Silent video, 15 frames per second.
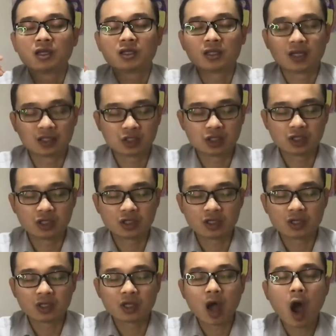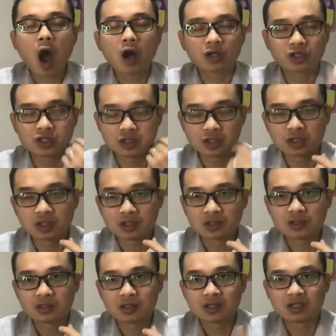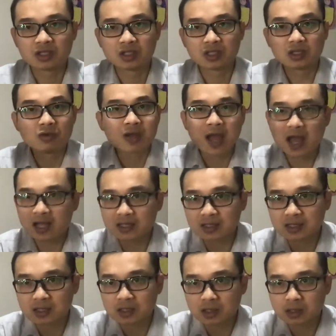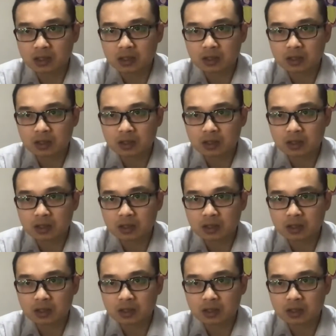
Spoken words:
That's qi. Oxygen is qi. You can't see.